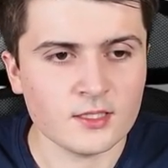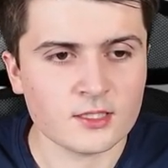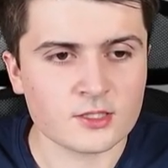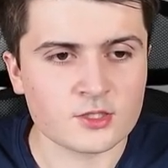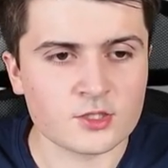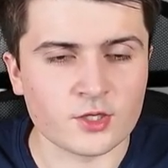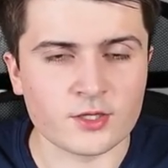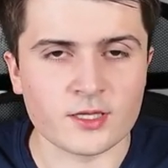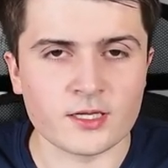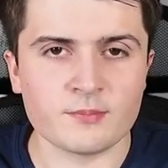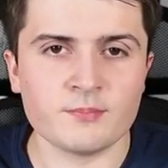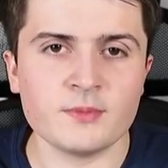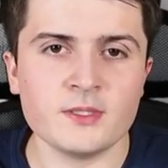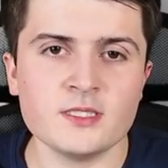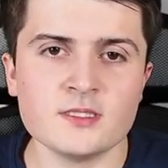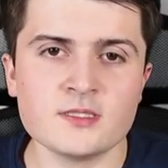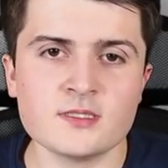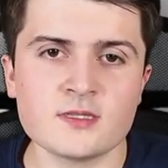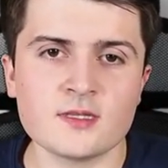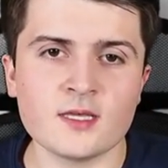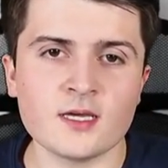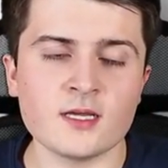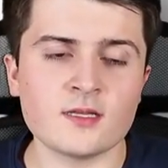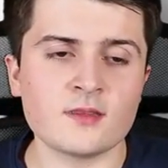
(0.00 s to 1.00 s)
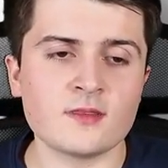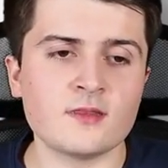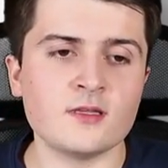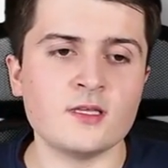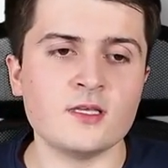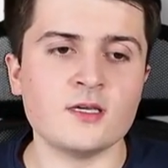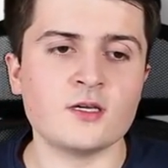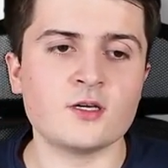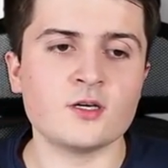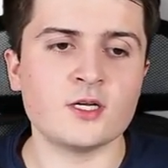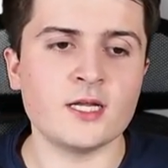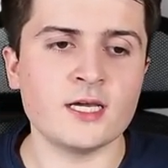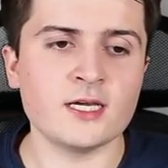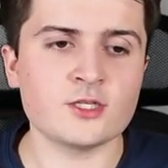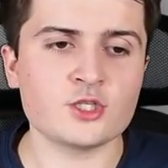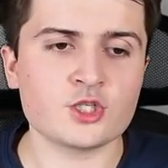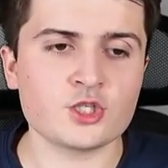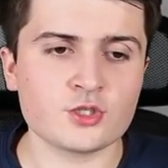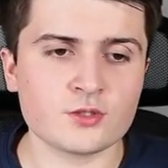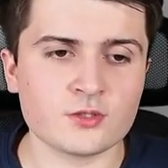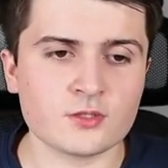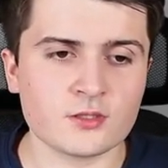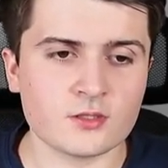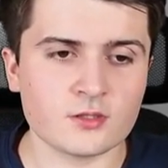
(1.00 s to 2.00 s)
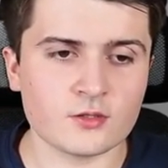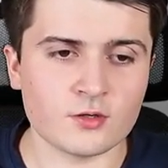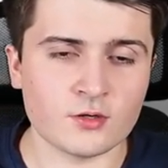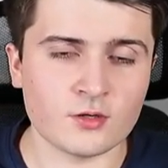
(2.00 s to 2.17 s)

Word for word: So that means that the connection